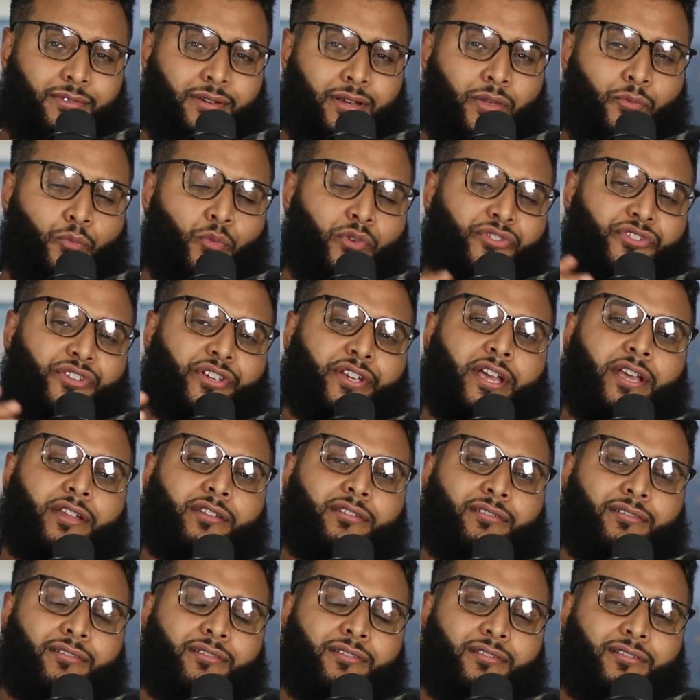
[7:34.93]
And once
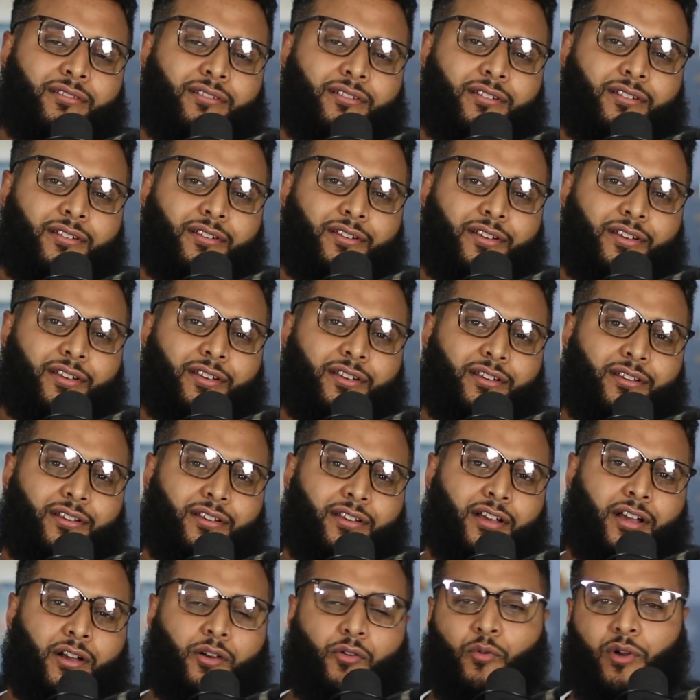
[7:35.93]
again,
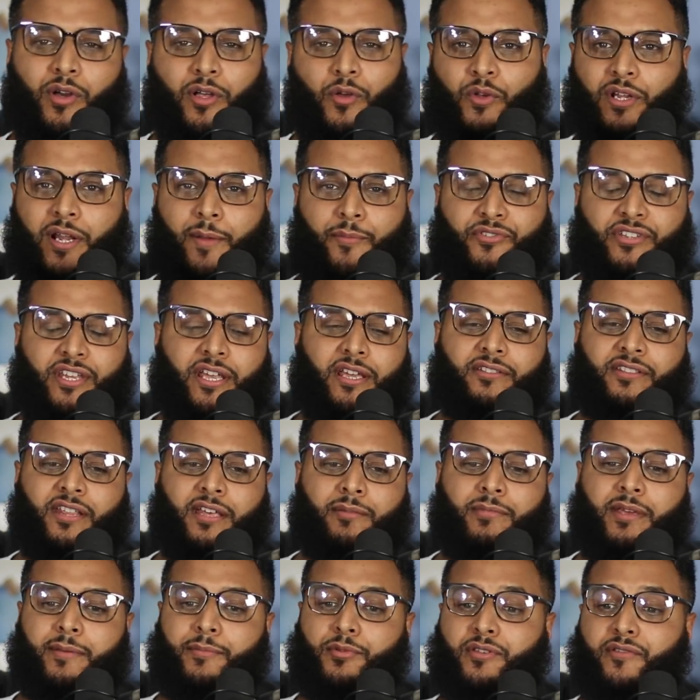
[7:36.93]
when I'm saying
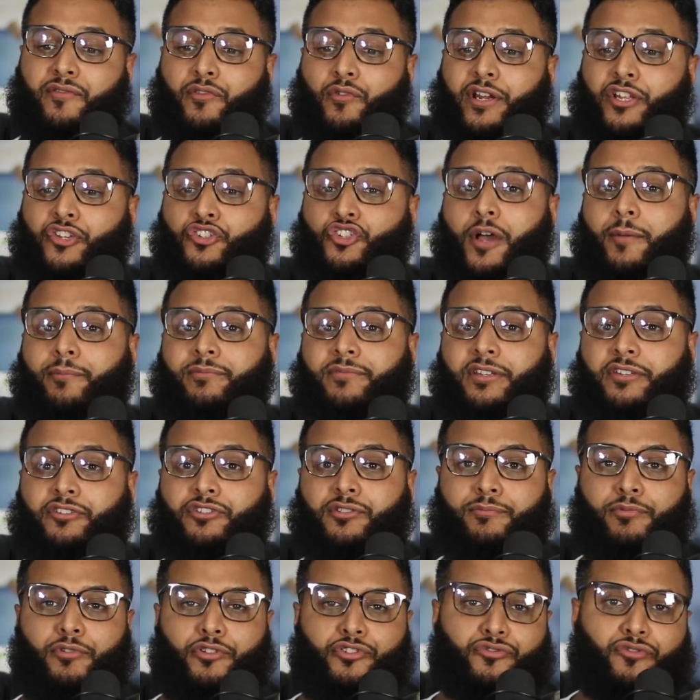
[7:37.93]
that, maybe you've already jumped
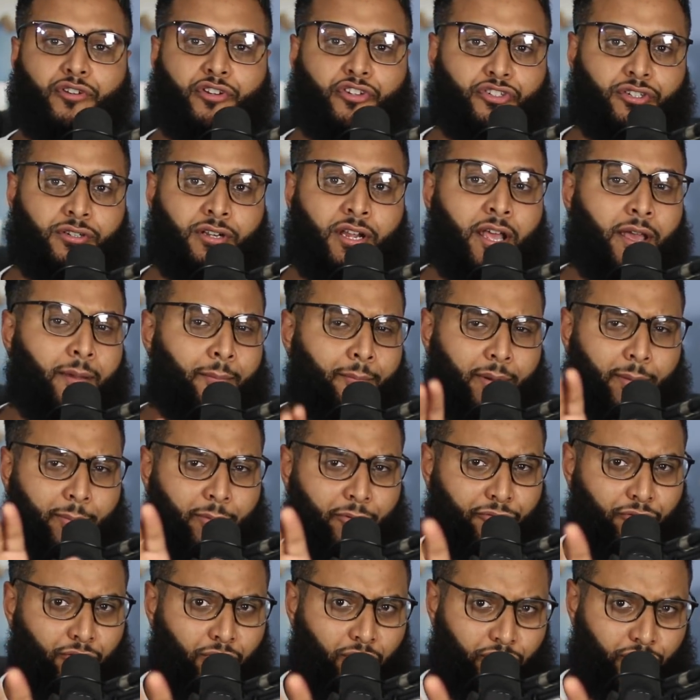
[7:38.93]
into prostration. But
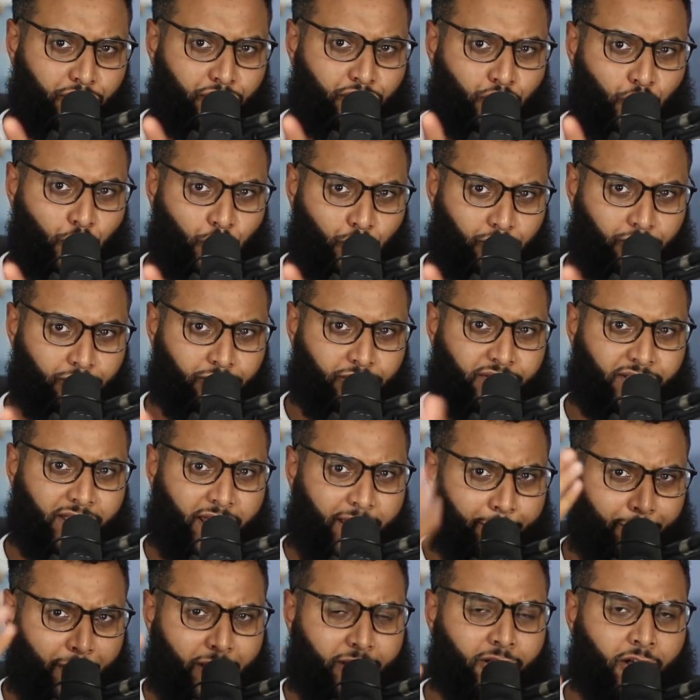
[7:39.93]
before you do,
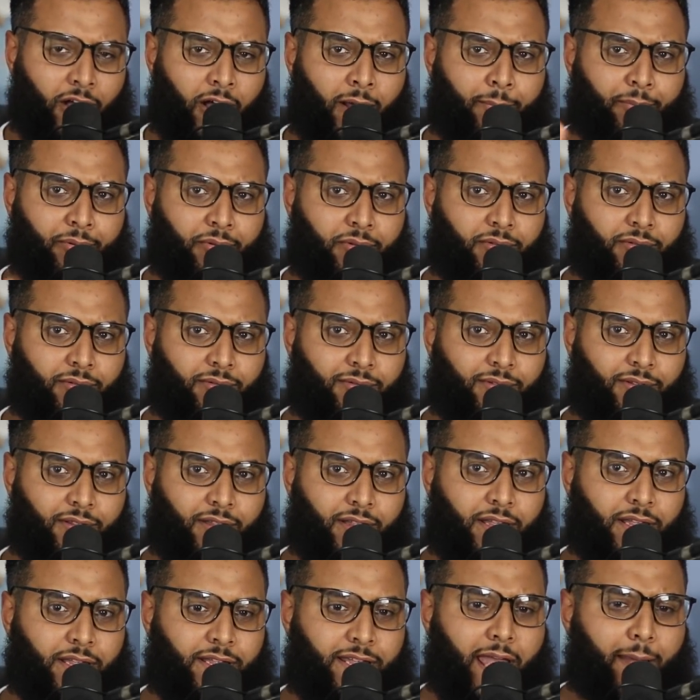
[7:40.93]
get back up.
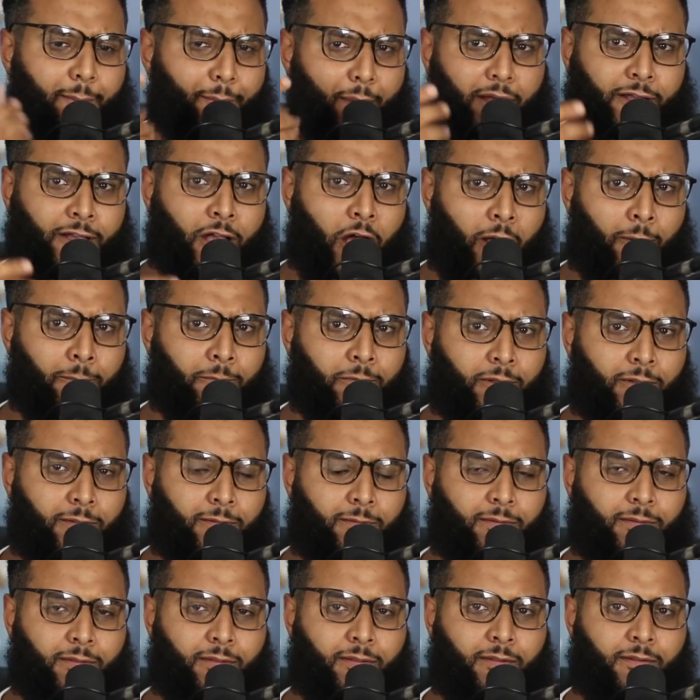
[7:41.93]
Get back
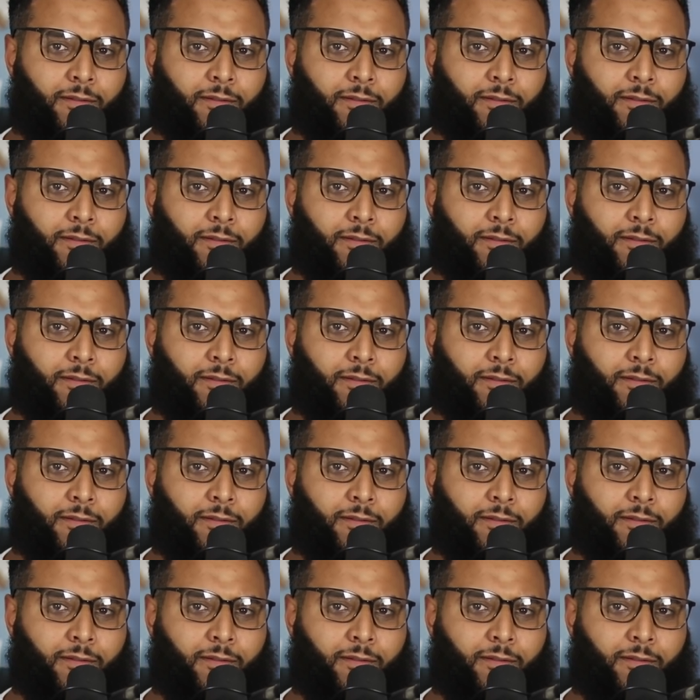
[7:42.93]
up.